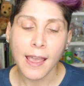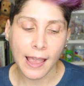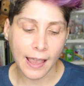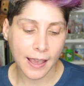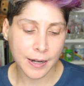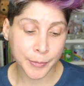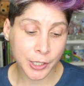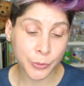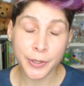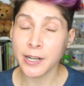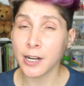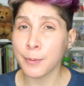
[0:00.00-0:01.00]
and I'm going to
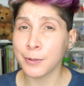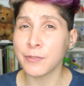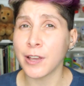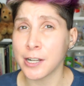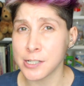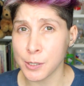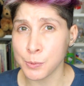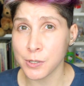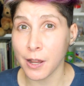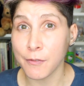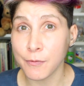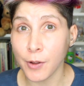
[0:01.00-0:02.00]
read a couple of excerpts
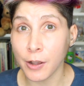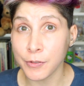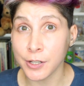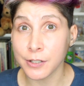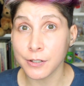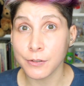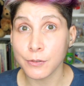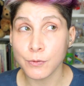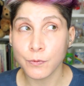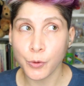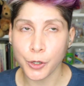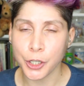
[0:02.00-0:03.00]
of it
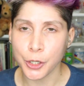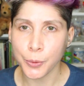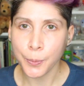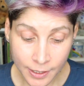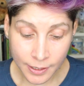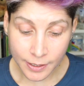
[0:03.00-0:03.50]
for you.